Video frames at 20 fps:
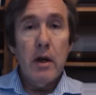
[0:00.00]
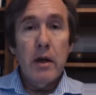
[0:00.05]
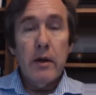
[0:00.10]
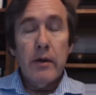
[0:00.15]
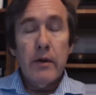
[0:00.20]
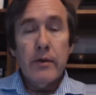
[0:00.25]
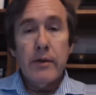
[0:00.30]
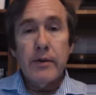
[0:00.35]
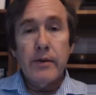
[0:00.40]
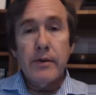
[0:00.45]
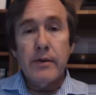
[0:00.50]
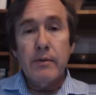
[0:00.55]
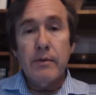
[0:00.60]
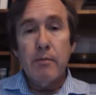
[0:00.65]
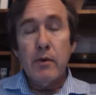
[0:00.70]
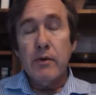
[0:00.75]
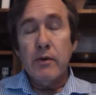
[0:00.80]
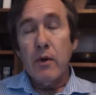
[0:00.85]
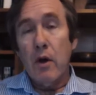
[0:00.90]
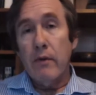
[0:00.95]
This is most
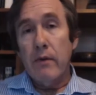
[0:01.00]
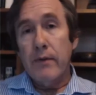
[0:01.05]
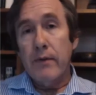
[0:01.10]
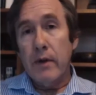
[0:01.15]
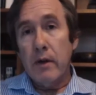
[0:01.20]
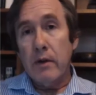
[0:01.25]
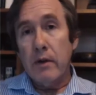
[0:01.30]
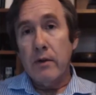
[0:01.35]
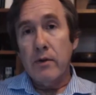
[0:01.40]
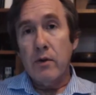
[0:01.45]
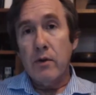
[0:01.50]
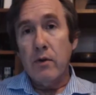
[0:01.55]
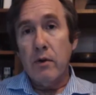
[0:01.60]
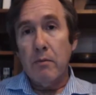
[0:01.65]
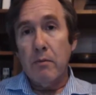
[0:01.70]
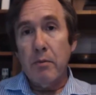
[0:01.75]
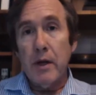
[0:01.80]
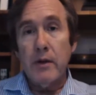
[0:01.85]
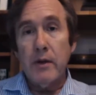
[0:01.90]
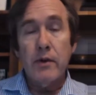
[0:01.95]
often a concern in
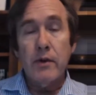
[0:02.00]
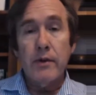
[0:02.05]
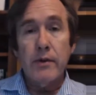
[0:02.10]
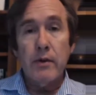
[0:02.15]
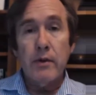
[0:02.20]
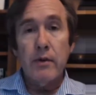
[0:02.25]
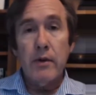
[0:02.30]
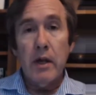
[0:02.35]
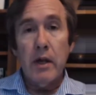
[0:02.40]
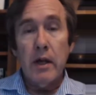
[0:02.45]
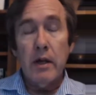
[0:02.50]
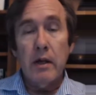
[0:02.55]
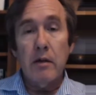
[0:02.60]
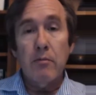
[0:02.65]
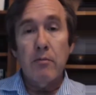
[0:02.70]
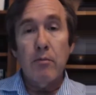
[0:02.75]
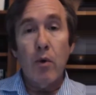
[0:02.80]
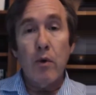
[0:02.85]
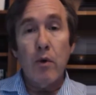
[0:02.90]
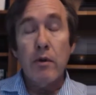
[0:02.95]
patients that are taking
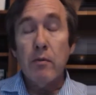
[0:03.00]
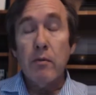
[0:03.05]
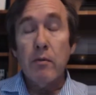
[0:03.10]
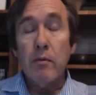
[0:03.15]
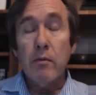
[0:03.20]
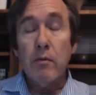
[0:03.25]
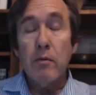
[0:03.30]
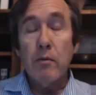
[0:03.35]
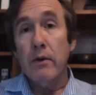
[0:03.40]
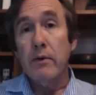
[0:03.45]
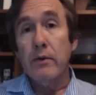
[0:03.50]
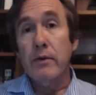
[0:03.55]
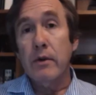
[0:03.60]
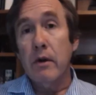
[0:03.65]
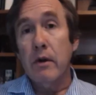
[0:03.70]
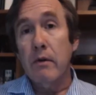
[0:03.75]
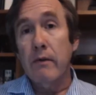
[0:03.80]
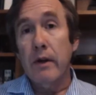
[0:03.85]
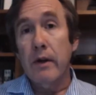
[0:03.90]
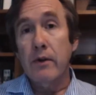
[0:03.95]
more than one dose of
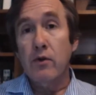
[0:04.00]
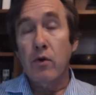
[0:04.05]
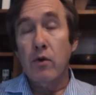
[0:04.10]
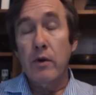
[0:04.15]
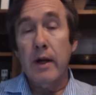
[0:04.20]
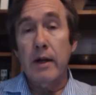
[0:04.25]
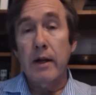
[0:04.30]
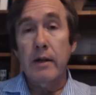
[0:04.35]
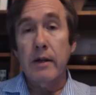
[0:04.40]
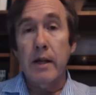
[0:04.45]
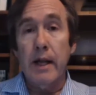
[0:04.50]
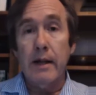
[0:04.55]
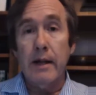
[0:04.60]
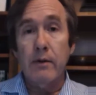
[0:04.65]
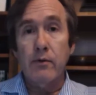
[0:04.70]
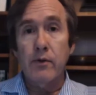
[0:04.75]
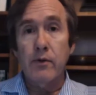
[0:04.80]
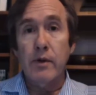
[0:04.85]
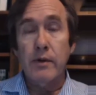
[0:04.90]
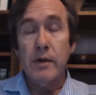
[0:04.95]
a short-acting
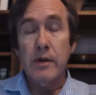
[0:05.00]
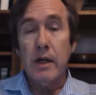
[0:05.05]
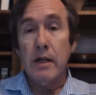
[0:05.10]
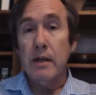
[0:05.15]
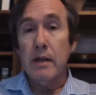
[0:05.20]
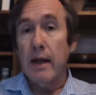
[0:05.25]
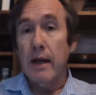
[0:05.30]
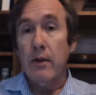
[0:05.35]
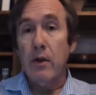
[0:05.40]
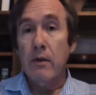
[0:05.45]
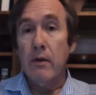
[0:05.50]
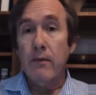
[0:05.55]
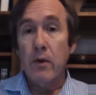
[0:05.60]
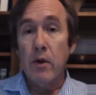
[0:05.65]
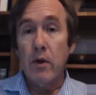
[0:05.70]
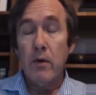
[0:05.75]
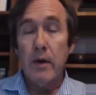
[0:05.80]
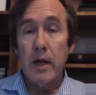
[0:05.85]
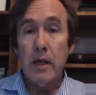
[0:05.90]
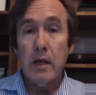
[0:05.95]
analgesic daily for their
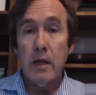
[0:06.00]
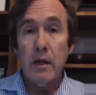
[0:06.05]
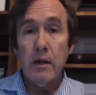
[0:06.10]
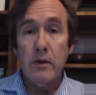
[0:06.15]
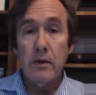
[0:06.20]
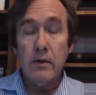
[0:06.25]
headaches,